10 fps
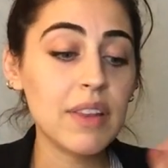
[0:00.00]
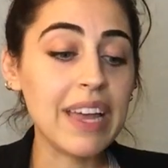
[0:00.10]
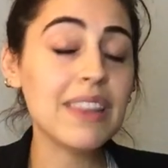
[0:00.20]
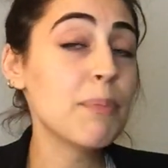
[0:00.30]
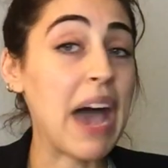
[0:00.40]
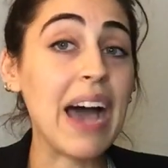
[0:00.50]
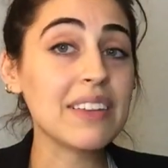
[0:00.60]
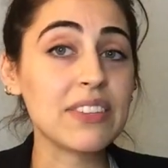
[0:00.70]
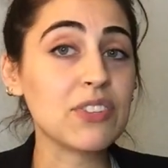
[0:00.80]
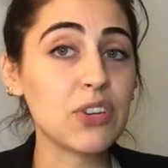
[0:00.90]
in the
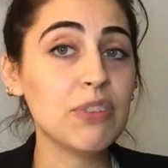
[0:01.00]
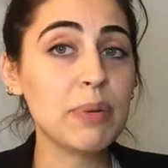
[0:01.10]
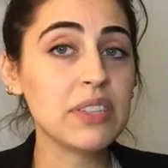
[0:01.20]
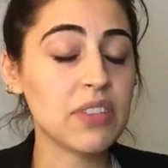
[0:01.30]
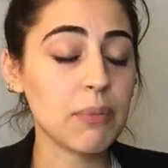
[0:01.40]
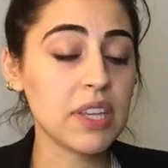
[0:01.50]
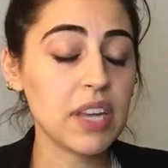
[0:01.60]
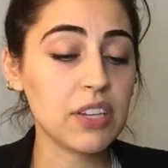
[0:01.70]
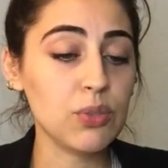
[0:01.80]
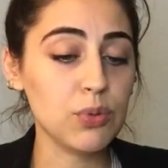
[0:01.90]
past this could have been something
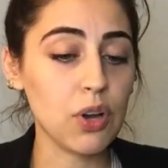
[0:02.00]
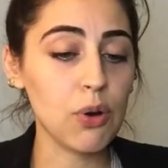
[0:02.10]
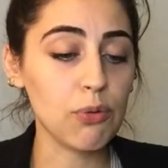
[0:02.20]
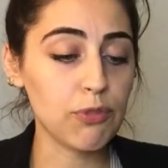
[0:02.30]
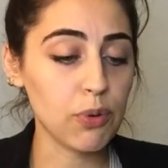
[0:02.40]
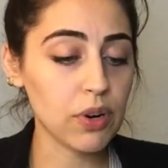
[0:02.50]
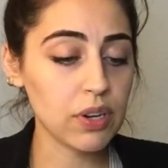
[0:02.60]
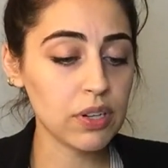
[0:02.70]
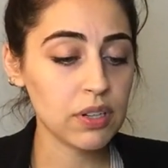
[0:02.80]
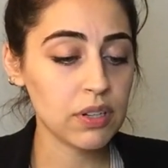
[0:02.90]
that you'd go
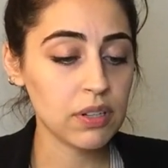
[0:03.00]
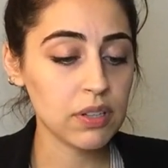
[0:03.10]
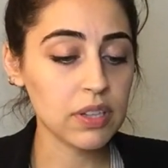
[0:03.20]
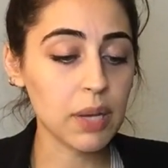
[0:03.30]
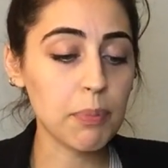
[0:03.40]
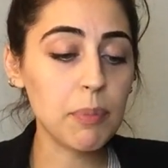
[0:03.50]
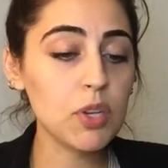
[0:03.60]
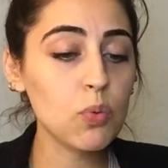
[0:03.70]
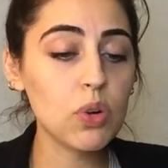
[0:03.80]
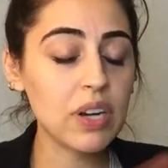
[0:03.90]
for like maybe
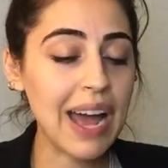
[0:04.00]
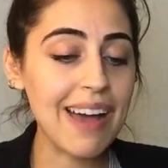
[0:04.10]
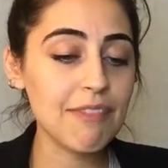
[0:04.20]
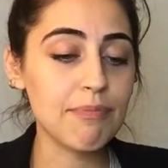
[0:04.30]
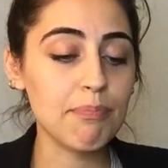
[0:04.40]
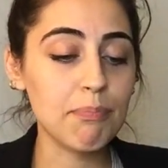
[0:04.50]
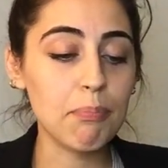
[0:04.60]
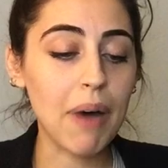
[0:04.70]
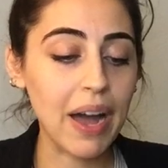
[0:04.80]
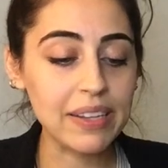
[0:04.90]
you wouldn't have
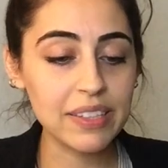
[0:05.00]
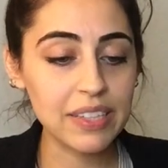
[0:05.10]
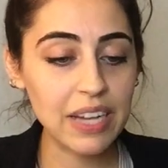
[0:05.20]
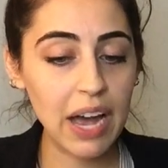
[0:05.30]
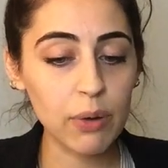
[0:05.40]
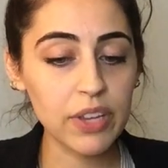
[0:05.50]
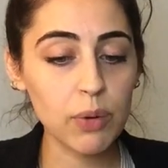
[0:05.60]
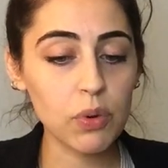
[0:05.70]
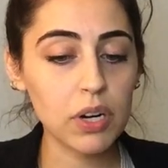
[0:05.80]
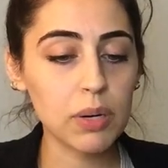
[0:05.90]
minded how they
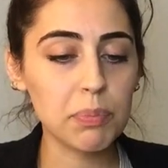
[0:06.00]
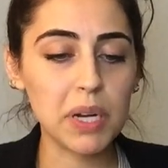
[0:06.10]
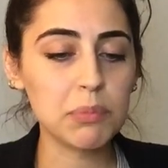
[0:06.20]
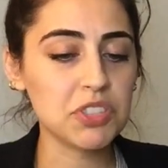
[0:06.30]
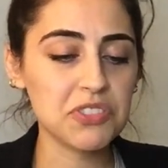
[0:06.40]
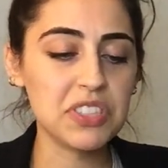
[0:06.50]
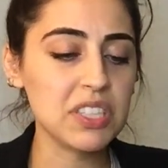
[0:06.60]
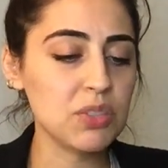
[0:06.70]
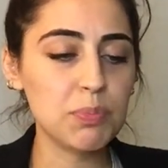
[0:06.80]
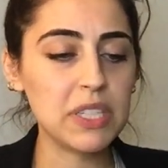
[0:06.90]
were but i'm just
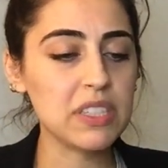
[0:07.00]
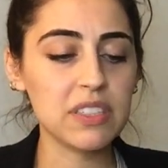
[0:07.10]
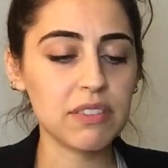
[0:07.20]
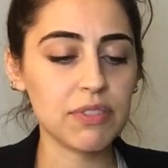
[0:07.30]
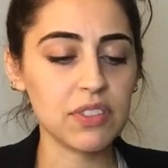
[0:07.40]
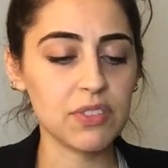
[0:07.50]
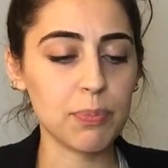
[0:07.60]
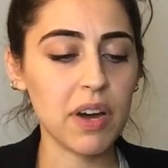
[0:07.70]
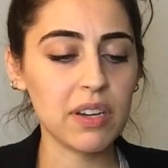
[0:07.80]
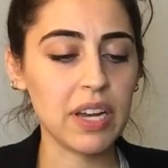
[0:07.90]
seeing you be in a different
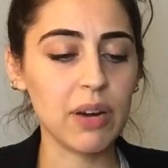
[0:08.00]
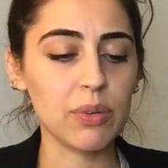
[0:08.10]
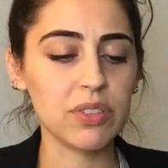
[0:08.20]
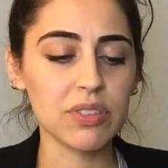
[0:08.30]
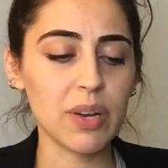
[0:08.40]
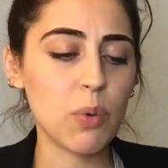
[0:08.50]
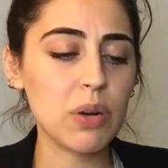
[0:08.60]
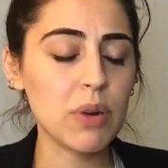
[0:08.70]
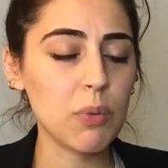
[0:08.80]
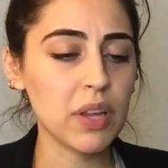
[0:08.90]
spot now and you're like why
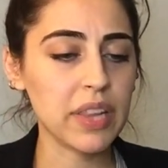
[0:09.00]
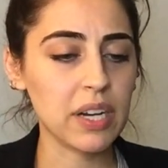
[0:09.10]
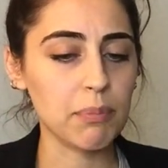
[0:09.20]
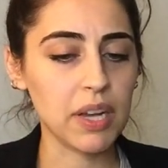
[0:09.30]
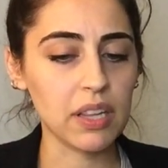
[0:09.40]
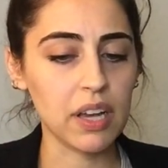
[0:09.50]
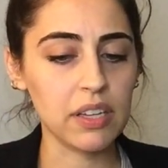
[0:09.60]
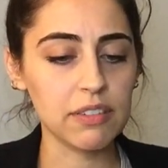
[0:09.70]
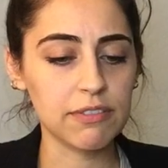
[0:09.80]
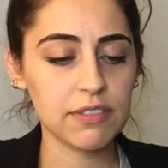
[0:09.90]
do i want that in my
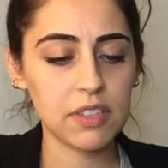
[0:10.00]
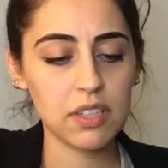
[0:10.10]
life